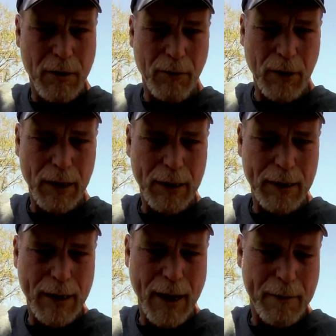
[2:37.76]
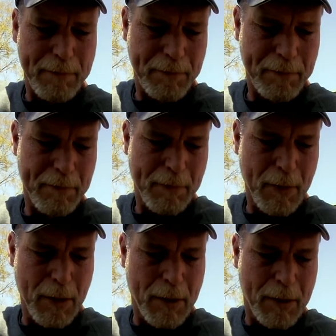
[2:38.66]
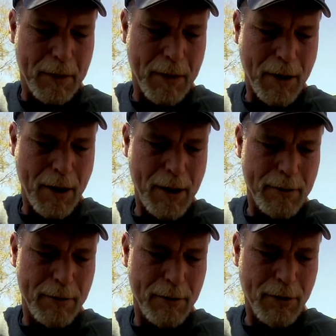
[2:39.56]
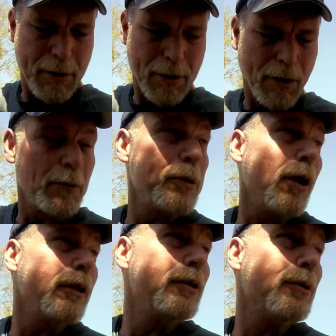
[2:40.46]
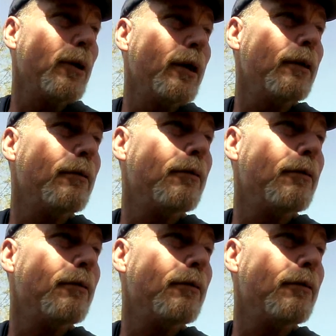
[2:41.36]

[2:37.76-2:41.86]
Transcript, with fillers: when I get that. All right, so I hope you all enjoy it.